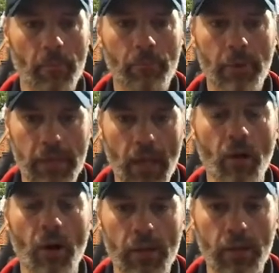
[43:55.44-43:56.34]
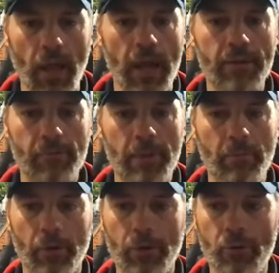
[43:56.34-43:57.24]
But there are a lot of
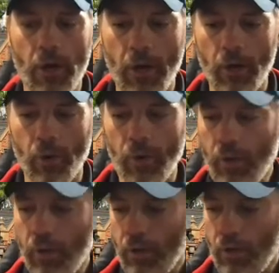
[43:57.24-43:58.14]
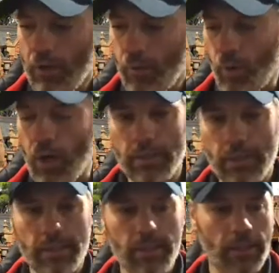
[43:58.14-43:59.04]
people who know Walt
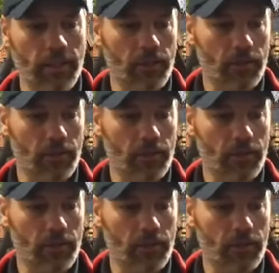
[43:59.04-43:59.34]
Disney,